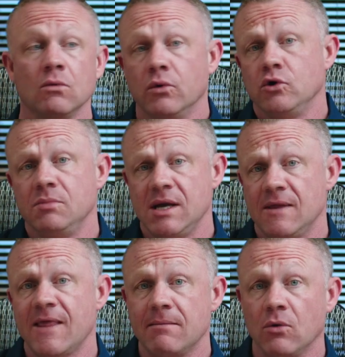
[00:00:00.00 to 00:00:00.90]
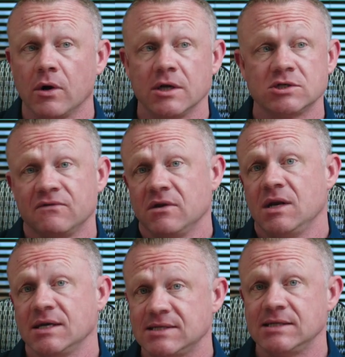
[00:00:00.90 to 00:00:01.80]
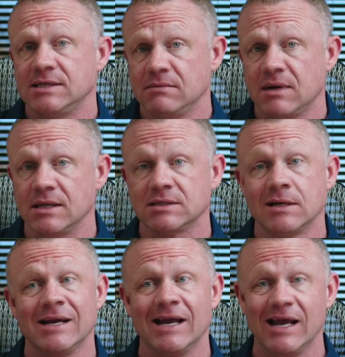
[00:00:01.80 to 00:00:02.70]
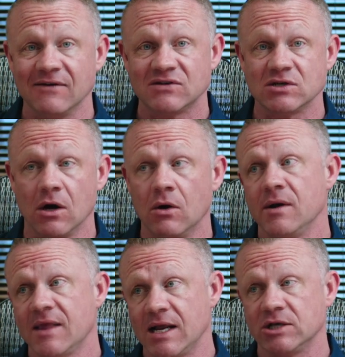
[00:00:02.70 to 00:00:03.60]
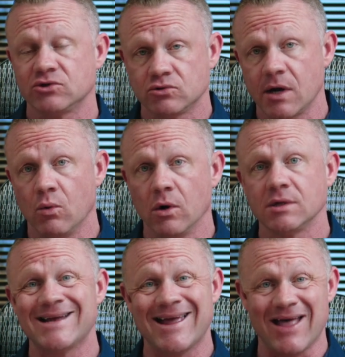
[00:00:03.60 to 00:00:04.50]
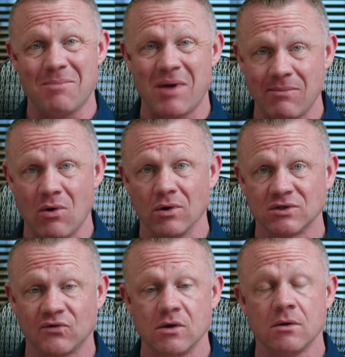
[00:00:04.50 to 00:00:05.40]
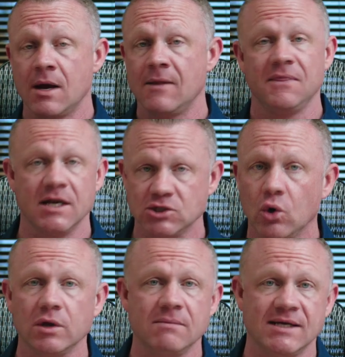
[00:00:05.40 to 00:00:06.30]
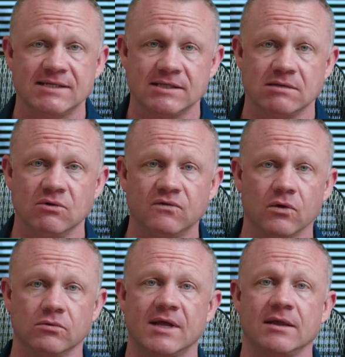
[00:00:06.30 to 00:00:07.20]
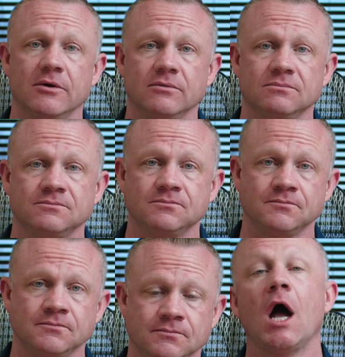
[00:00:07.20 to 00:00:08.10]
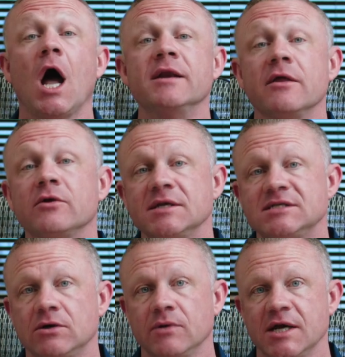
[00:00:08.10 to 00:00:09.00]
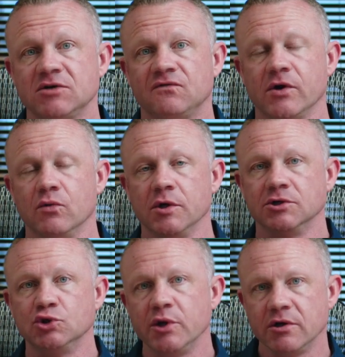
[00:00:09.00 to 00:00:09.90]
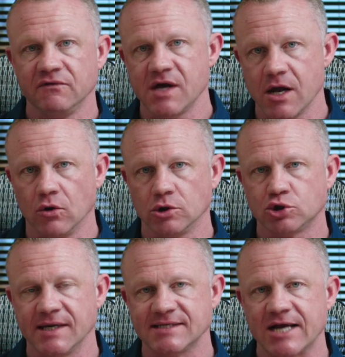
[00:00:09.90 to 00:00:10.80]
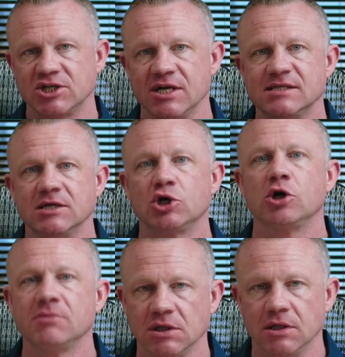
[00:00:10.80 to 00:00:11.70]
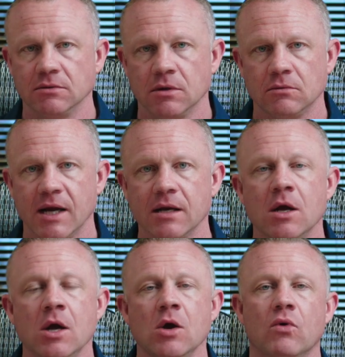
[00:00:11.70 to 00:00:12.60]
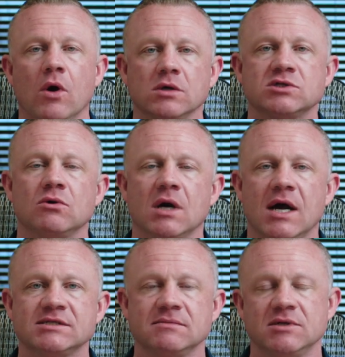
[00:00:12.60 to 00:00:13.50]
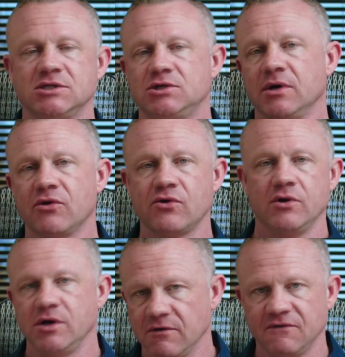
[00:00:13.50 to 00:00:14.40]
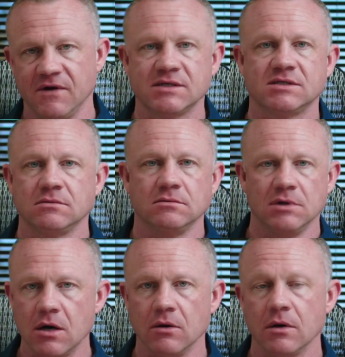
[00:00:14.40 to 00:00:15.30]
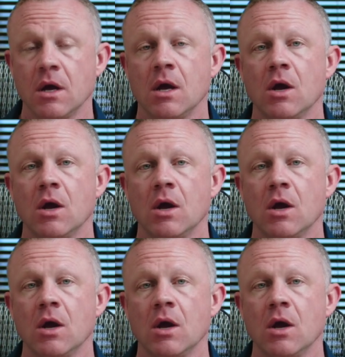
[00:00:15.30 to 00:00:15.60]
Will you be in that mortgage for the next 18 months? If so, and that interest rate works and that payment works for you, then it totally makes sense to move forward with that loan. Another consideration for you when you're doing your VA IRRRL transaction is the term of the loan, right? We're also accustomed to just doing a 30-year fixed loan.